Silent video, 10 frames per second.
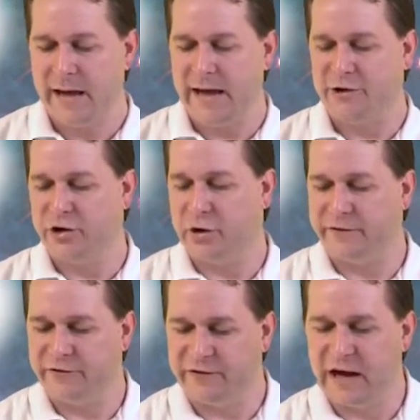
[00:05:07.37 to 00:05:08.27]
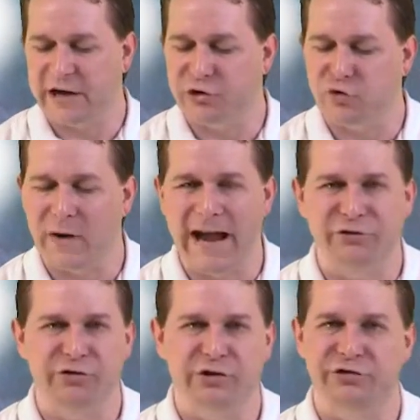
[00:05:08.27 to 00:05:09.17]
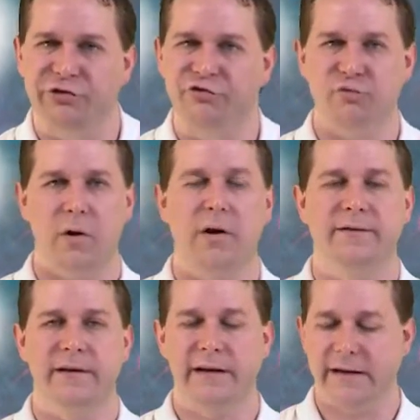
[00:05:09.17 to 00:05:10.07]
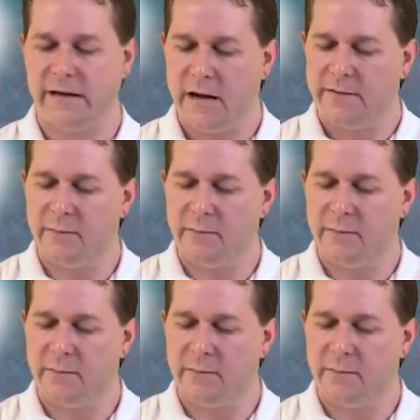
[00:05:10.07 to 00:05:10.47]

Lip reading: And you notice it just kind of gradually just draws it in.